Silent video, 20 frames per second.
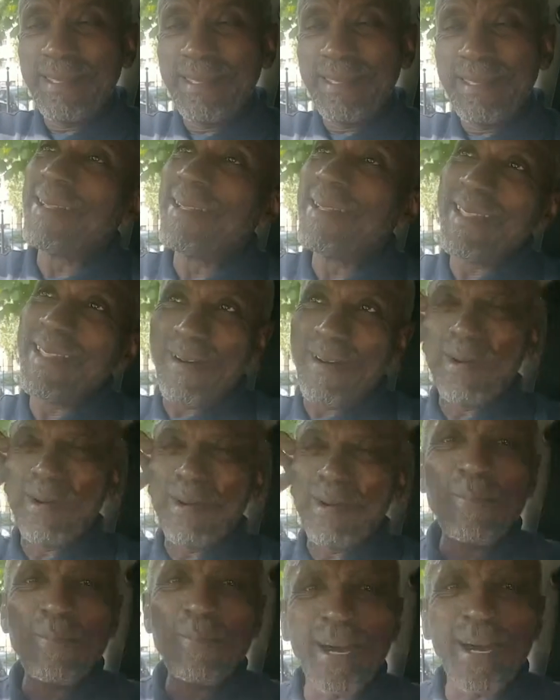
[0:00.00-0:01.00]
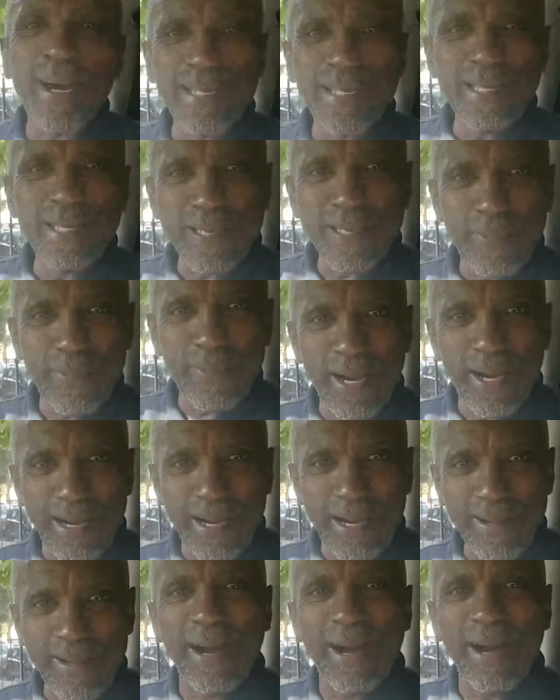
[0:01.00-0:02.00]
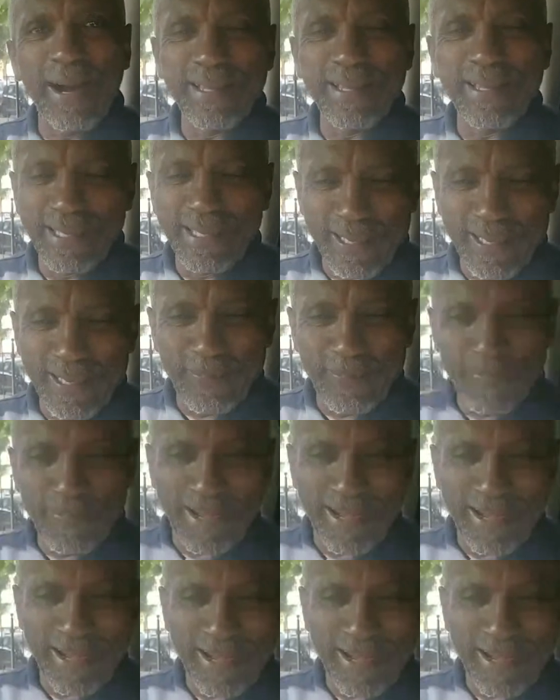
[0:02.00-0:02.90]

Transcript: No, only Marlon the Spark. Marlon the Sparky.